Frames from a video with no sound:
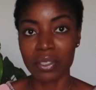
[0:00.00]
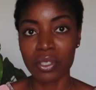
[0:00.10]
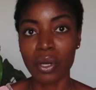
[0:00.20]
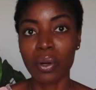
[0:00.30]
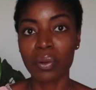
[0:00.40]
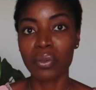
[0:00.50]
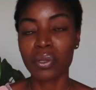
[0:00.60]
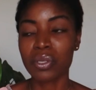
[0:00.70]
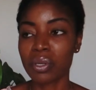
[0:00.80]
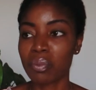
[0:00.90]
So
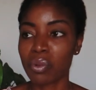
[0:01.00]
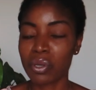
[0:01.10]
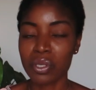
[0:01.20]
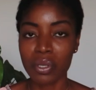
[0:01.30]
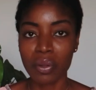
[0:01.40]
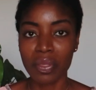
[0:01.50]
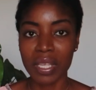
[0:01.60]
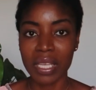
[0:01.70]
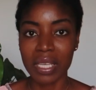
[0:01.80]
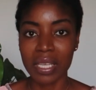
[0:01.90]
those are more so
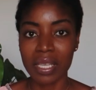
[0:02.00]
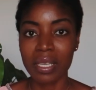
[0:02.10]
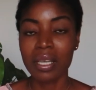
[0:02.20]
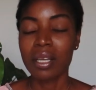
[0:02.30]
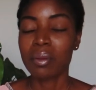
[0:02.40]
the